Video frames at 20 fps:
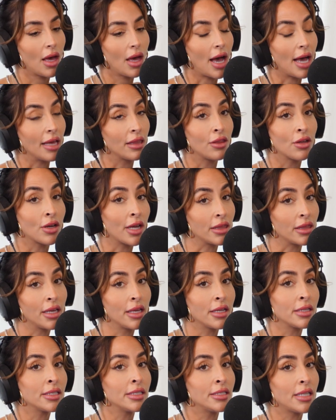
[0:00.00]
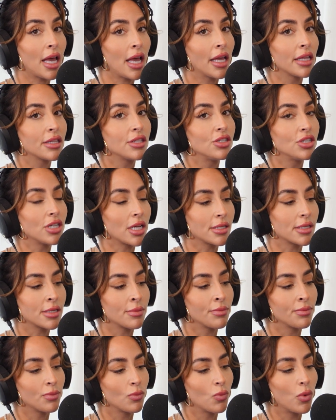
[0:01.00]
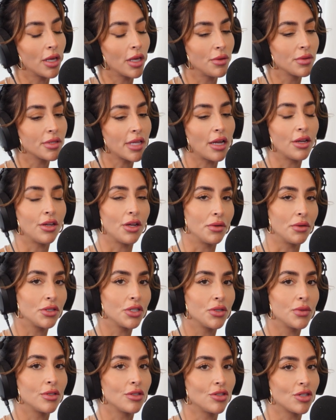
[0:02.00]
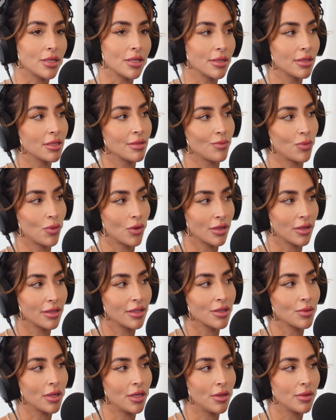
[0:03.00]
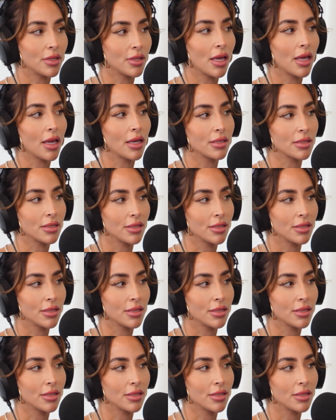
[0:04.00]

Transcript: I look at the end of the day, it's just what you say no to is just as important as what you say yes to.